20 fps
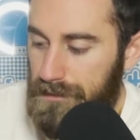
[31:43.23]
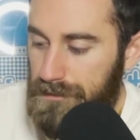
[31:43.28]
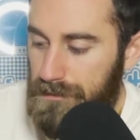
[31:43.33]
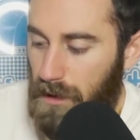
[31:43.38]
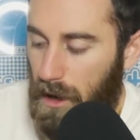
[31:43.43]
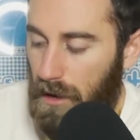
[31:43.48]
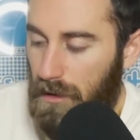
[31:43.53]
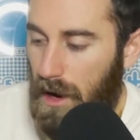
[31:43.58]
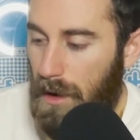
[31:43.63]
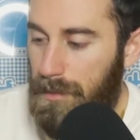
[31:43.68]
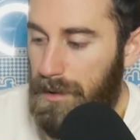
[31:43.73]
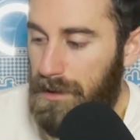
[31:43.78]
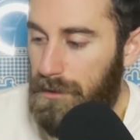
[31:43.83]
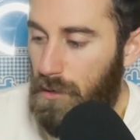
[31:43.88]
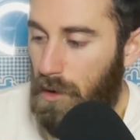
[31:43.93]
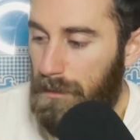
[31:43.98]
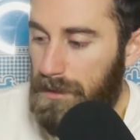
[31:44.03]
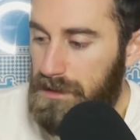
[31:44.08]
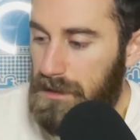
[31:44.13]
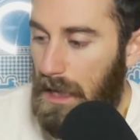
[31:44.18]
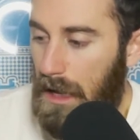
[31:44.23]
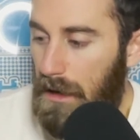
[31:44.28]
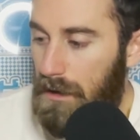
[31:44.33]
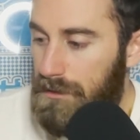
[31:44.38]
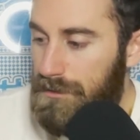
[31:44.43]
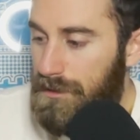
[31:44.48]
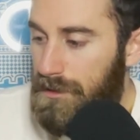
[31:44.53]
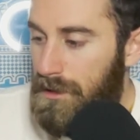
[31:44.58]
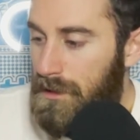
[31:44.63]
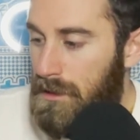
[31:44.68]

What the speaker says: R.I.P. Norm Macdonald.